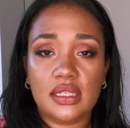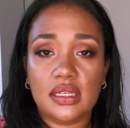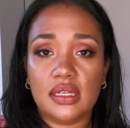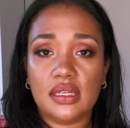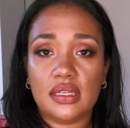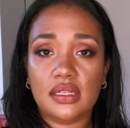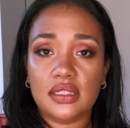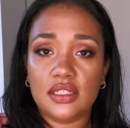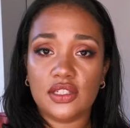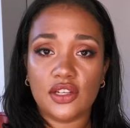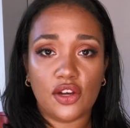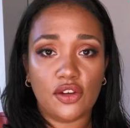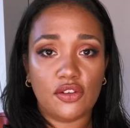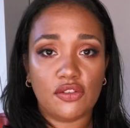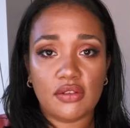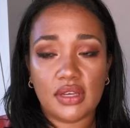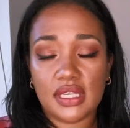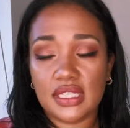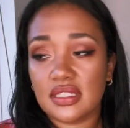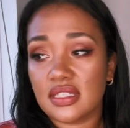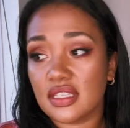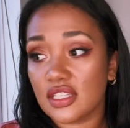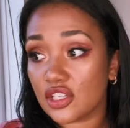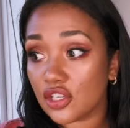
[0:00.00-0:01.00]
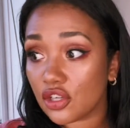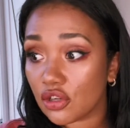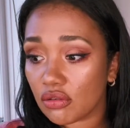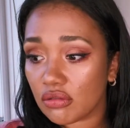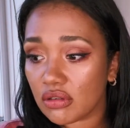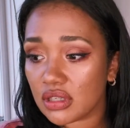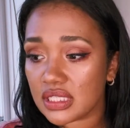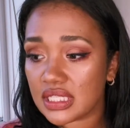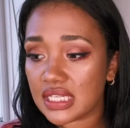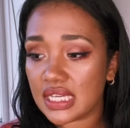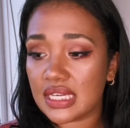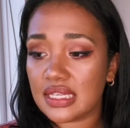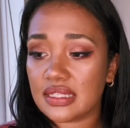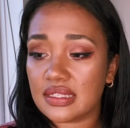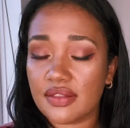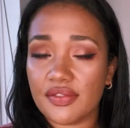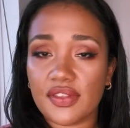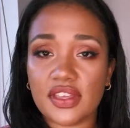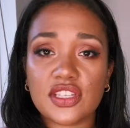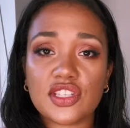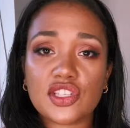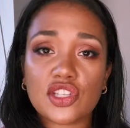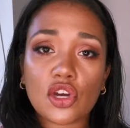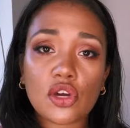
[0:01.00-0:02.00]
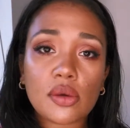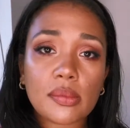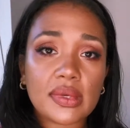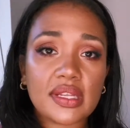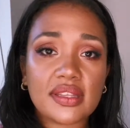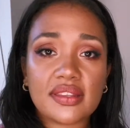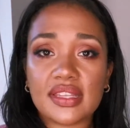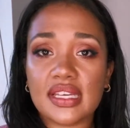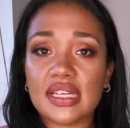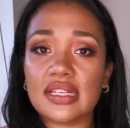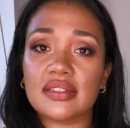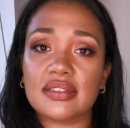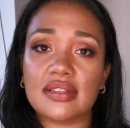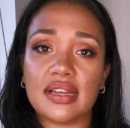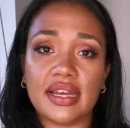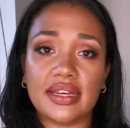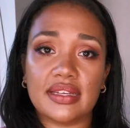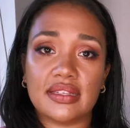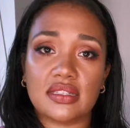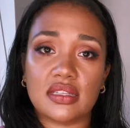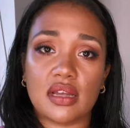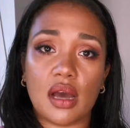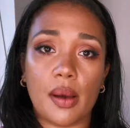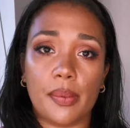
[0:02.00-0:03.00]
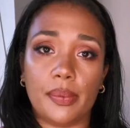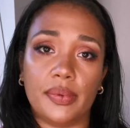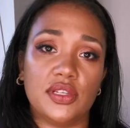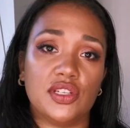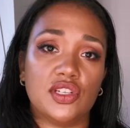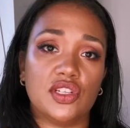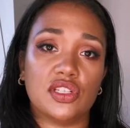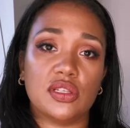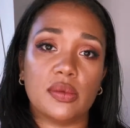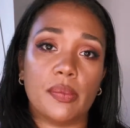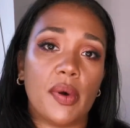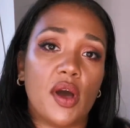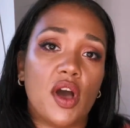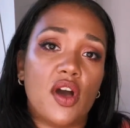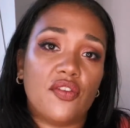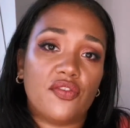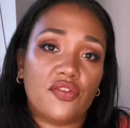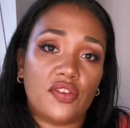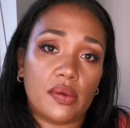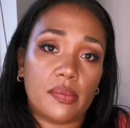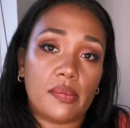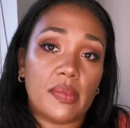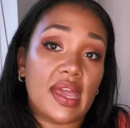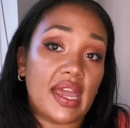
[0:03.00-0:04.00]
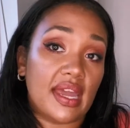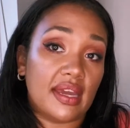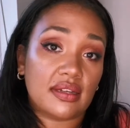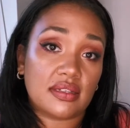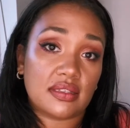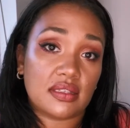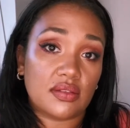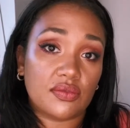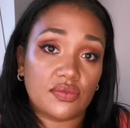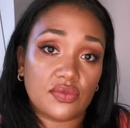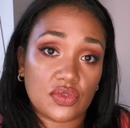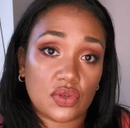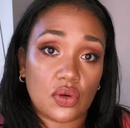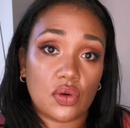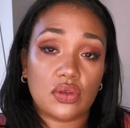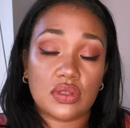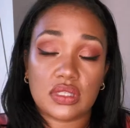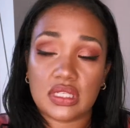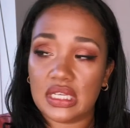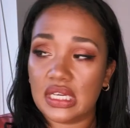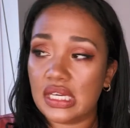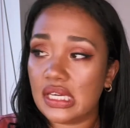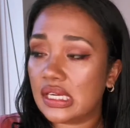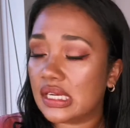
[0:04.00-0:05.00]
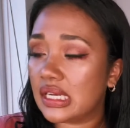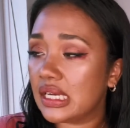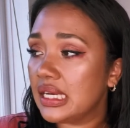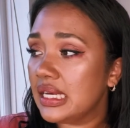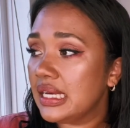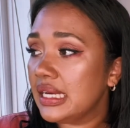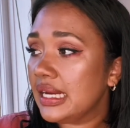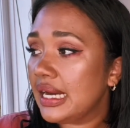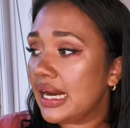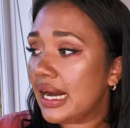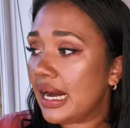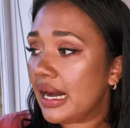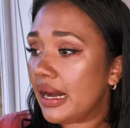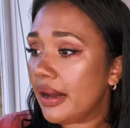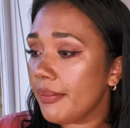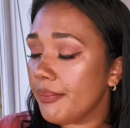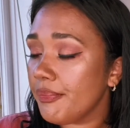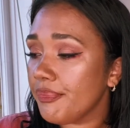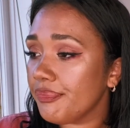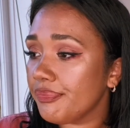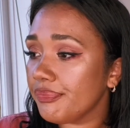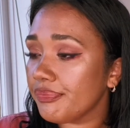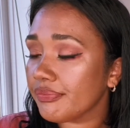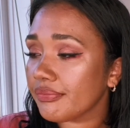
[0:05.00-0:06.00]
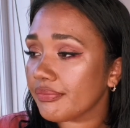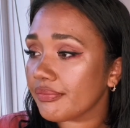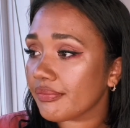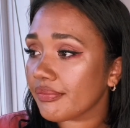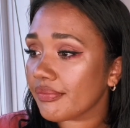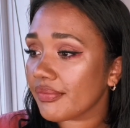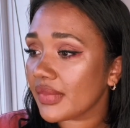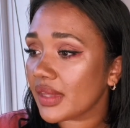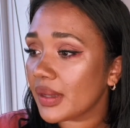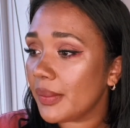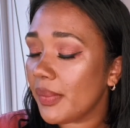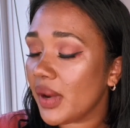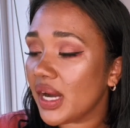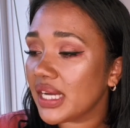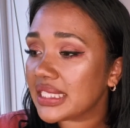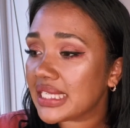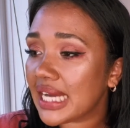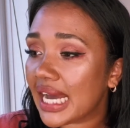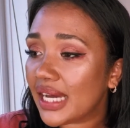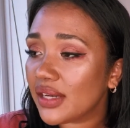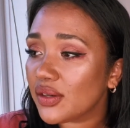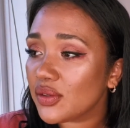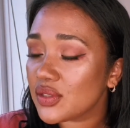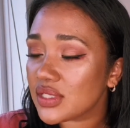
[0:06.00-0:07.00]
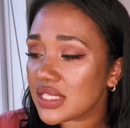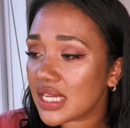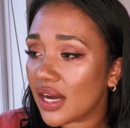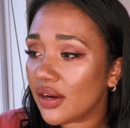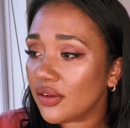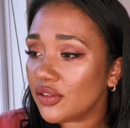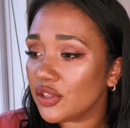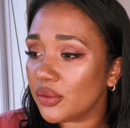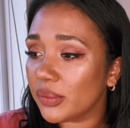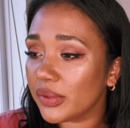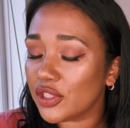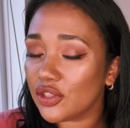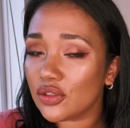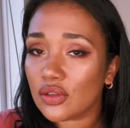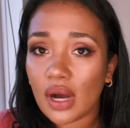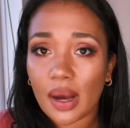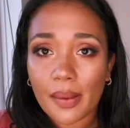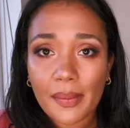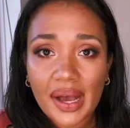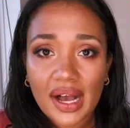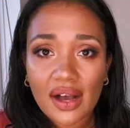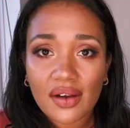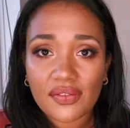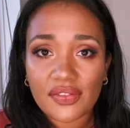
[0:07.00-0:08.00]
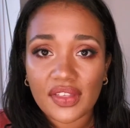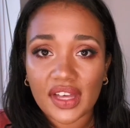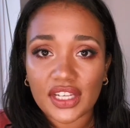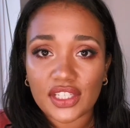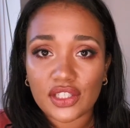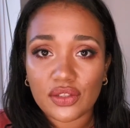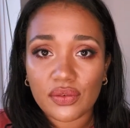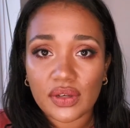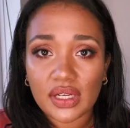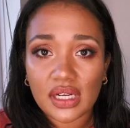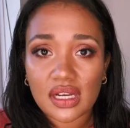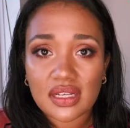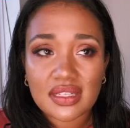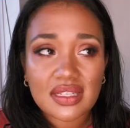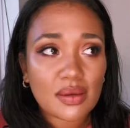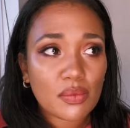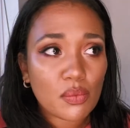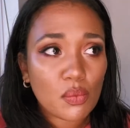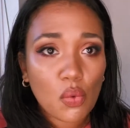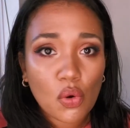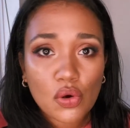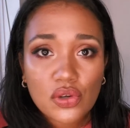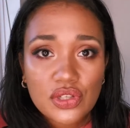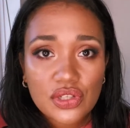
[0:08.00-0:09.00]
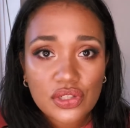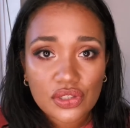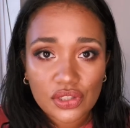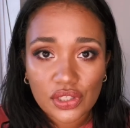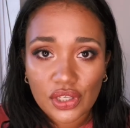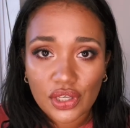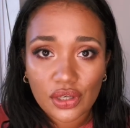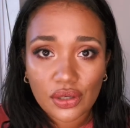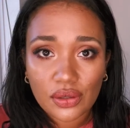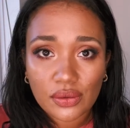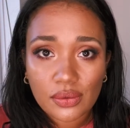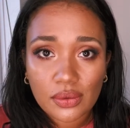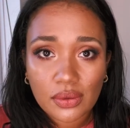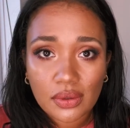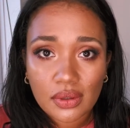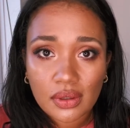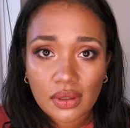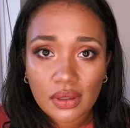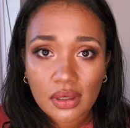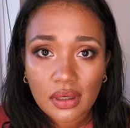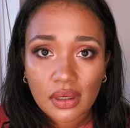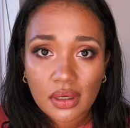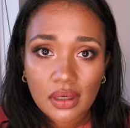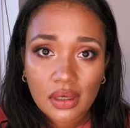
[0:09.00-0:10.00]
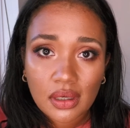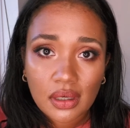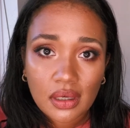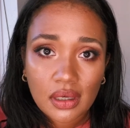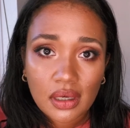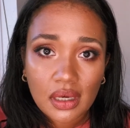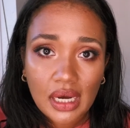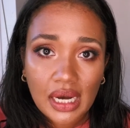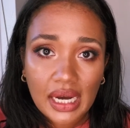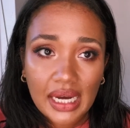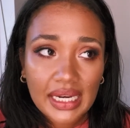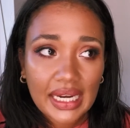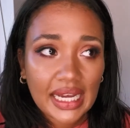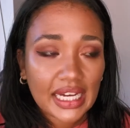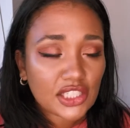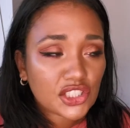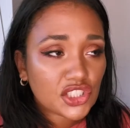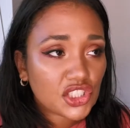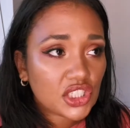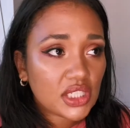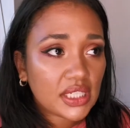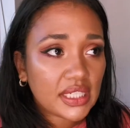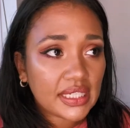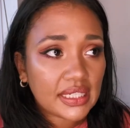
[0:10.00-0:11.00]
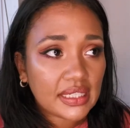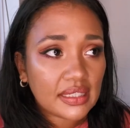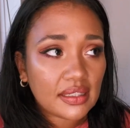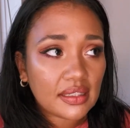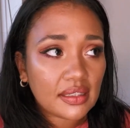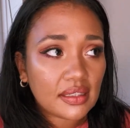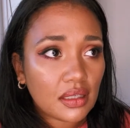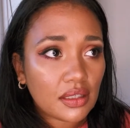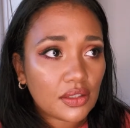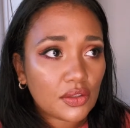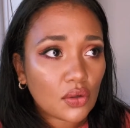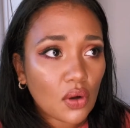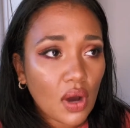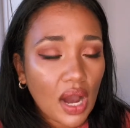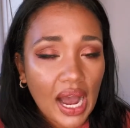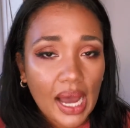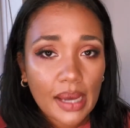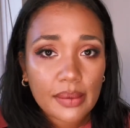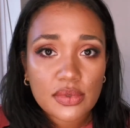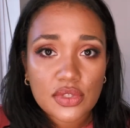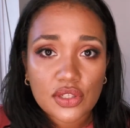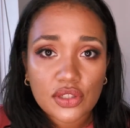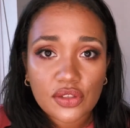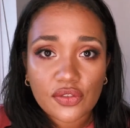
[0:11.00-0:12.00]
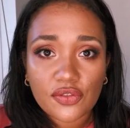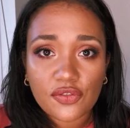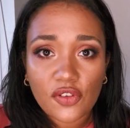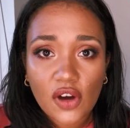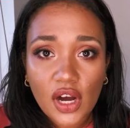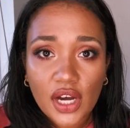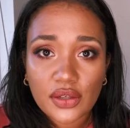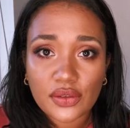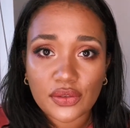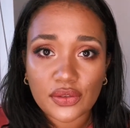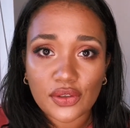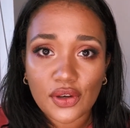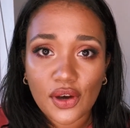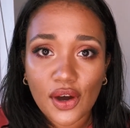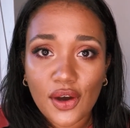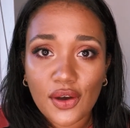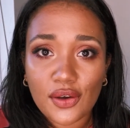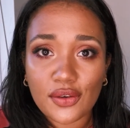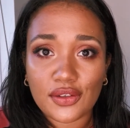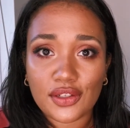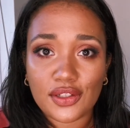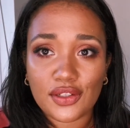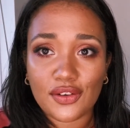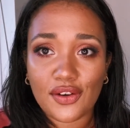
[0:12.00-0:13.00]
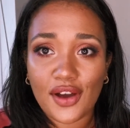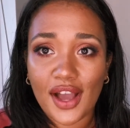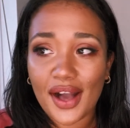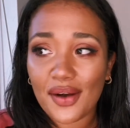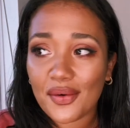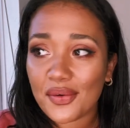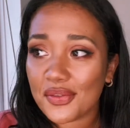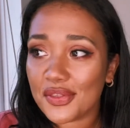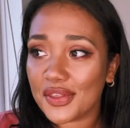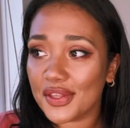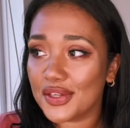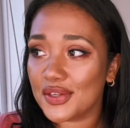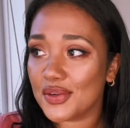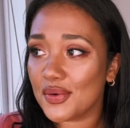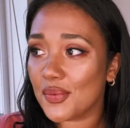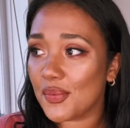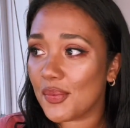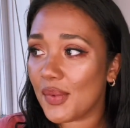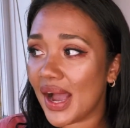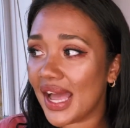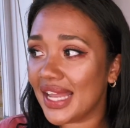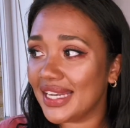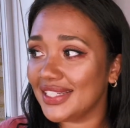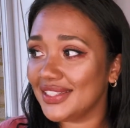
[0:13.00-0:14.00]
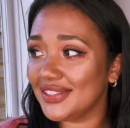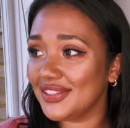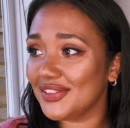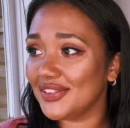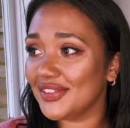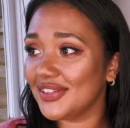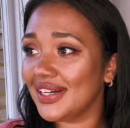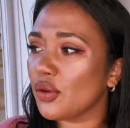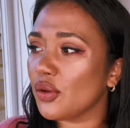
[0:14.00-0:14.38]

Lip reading: insecurities, and there's so many things laced up. It's just a perfect mix of toxic. But I cannot tell you, when you come out of that and you realize it wasn't you, and actually you're absolutely fine on your own, and you're healthy and you're well and you're